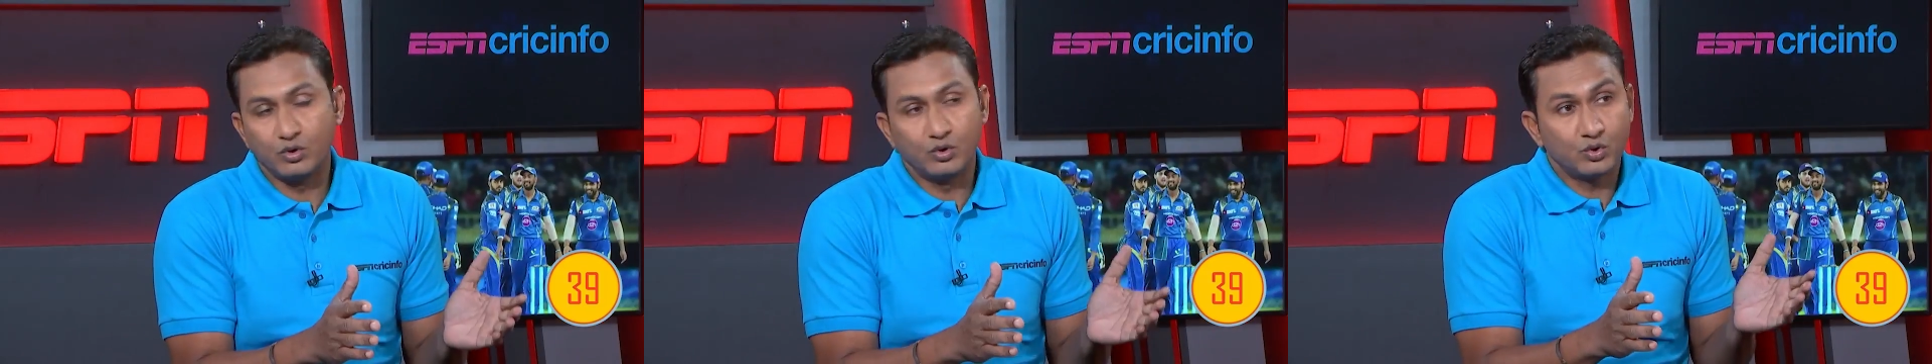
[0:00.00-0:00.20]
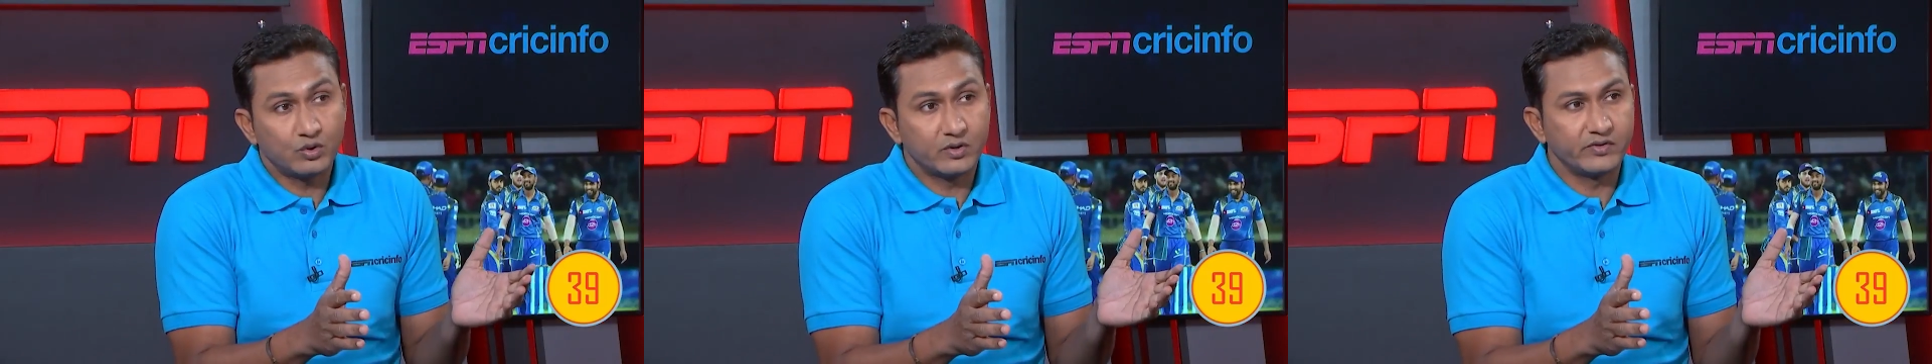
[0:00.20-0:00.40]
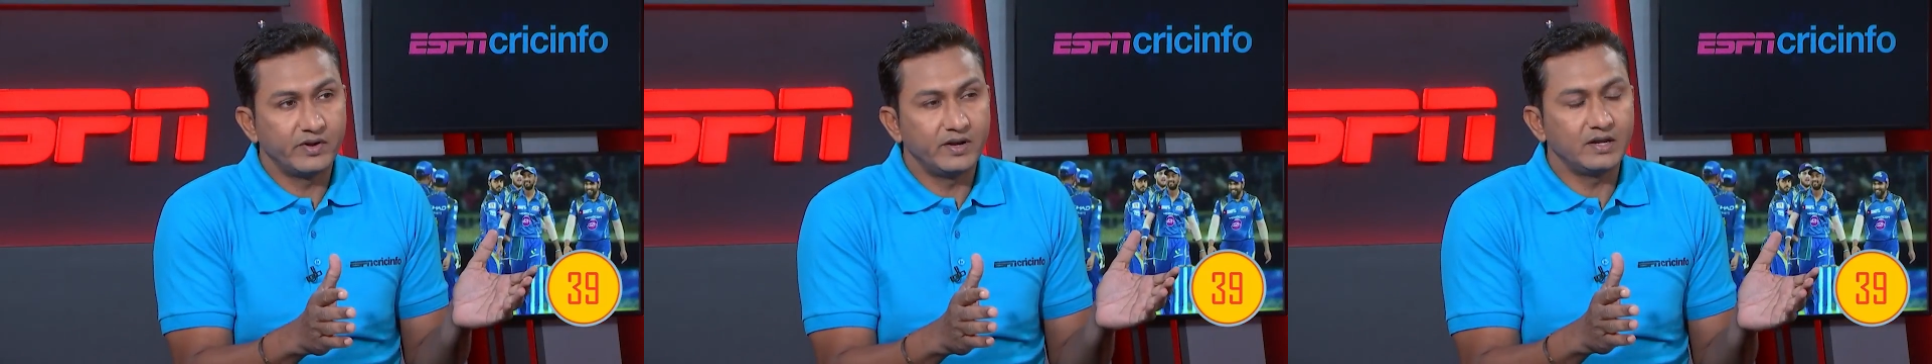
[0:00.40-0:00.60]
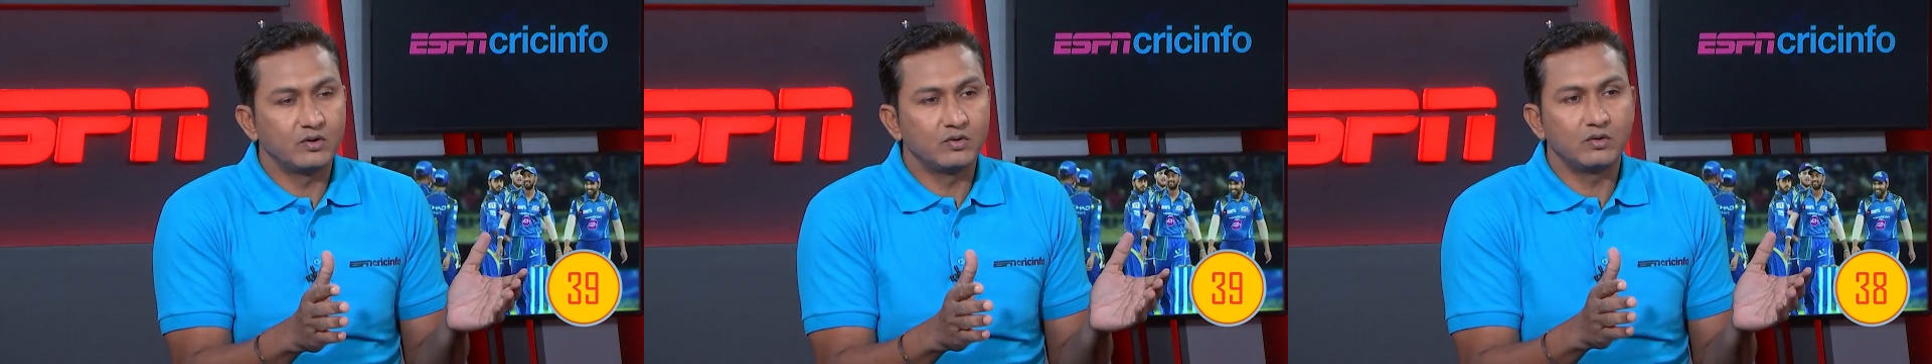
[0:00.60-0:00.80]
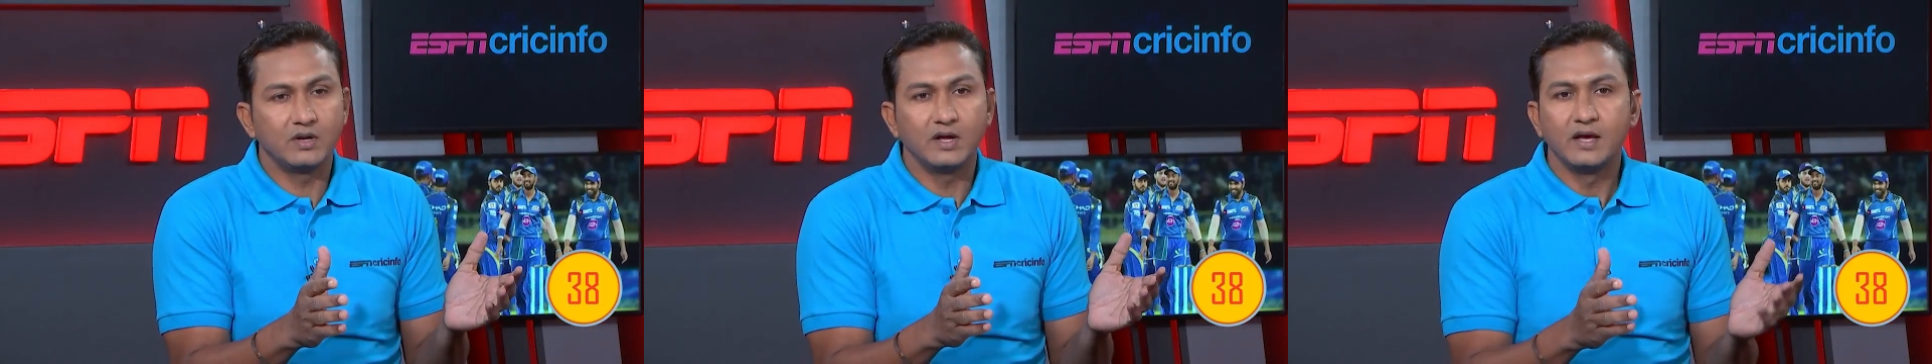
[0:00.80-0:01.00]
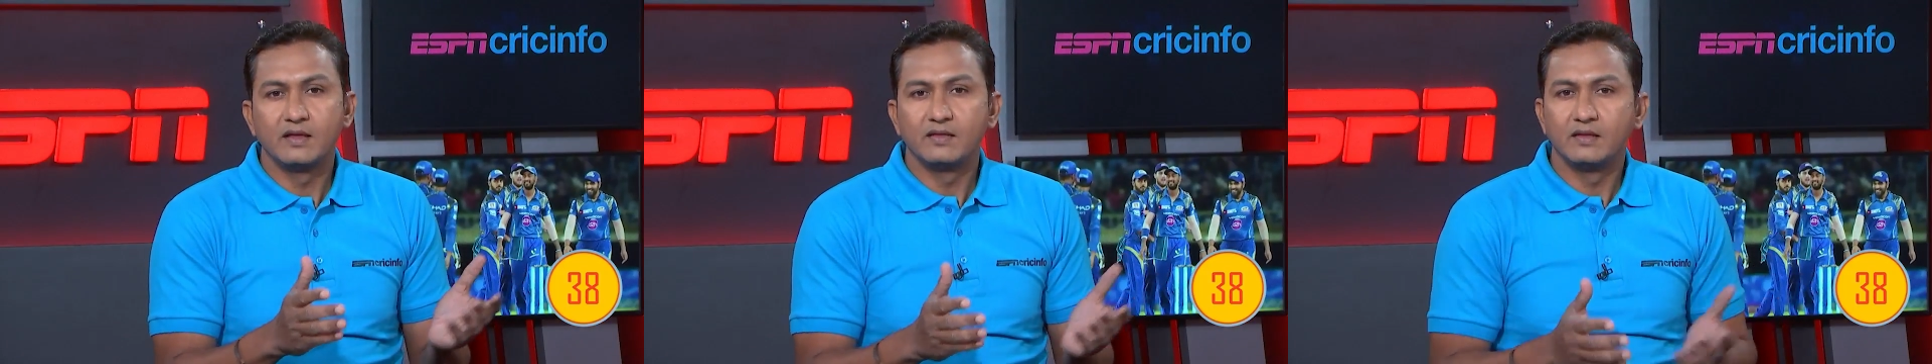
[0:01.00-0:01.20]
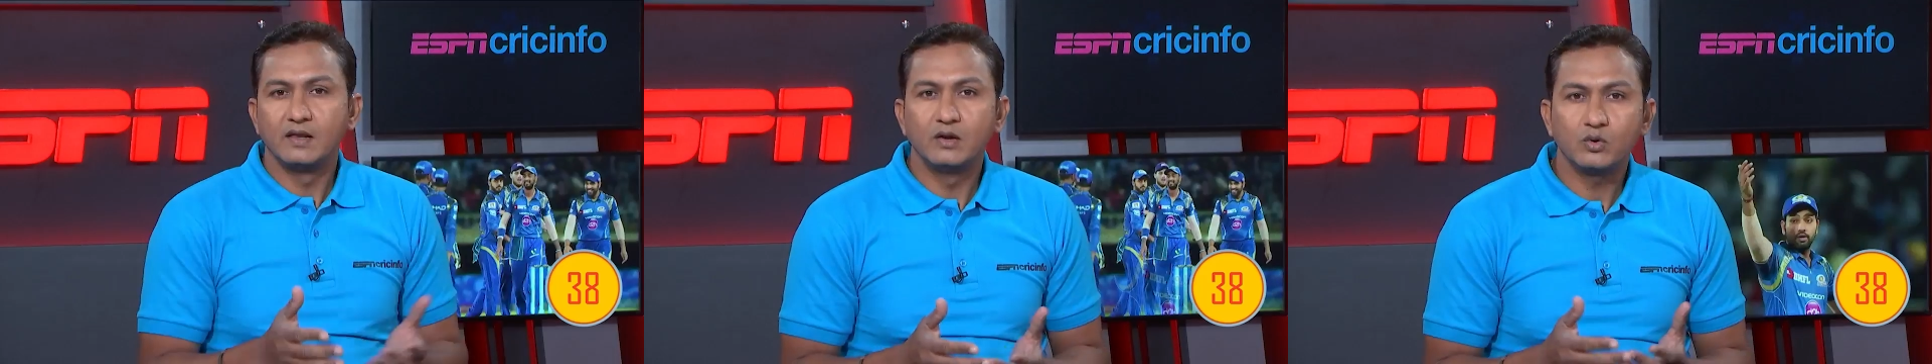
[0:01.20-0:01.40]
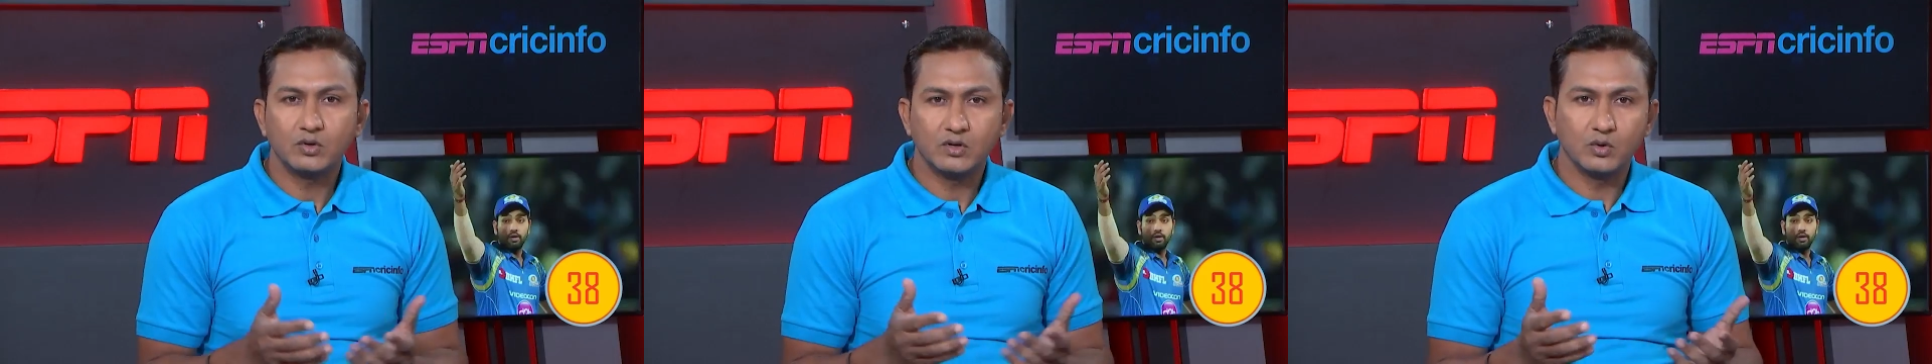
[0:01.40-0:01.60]
looked really good. They
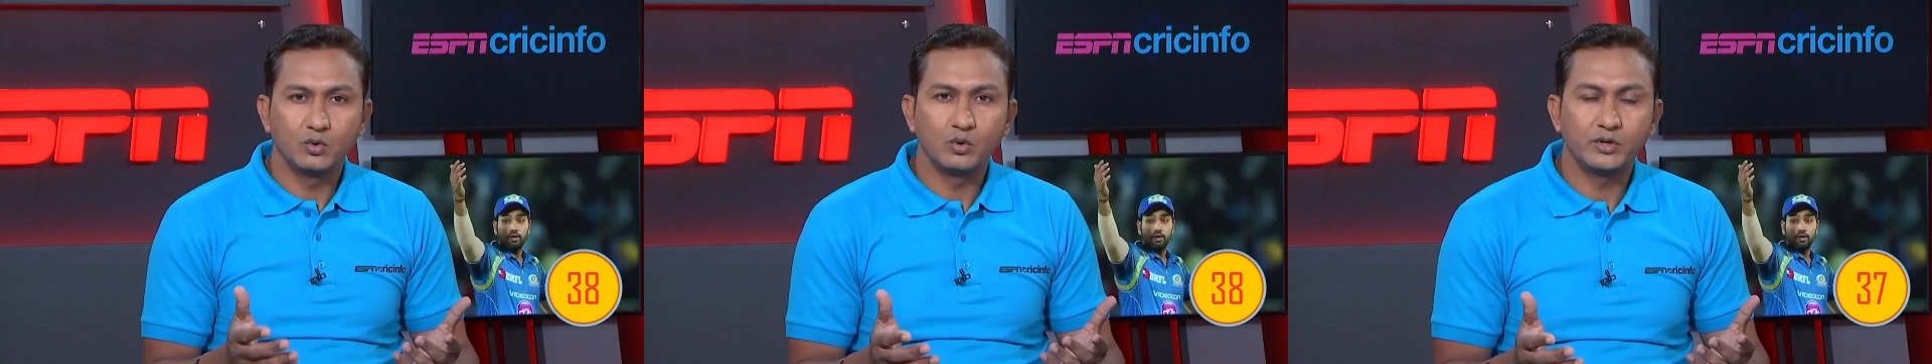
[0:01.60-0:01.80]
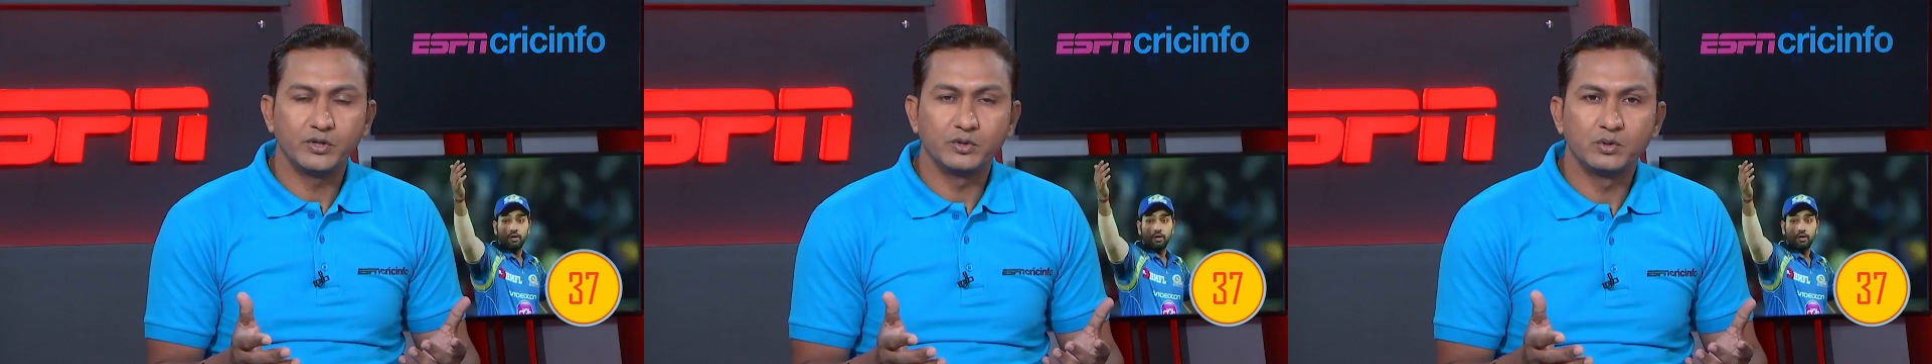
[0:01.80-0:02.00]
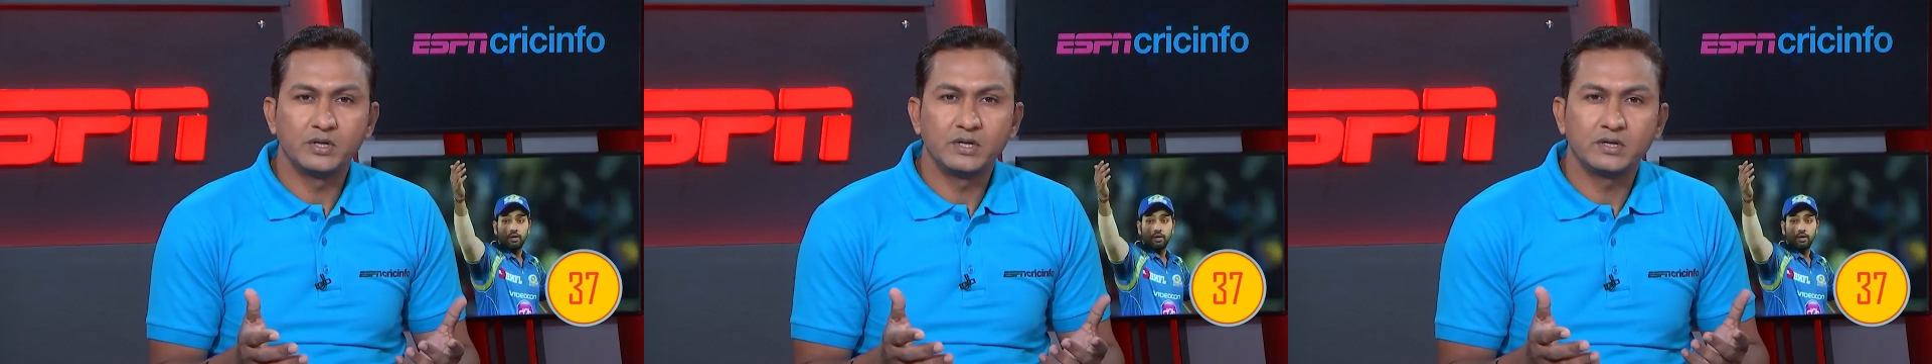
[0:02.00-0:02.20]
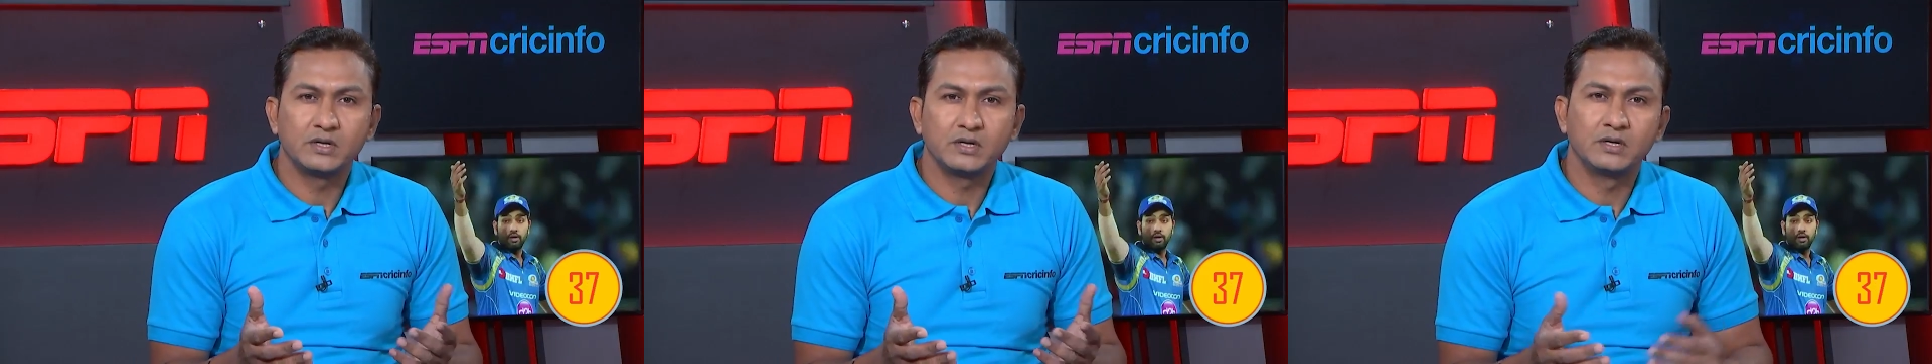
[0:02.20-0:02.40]
looked a good unit.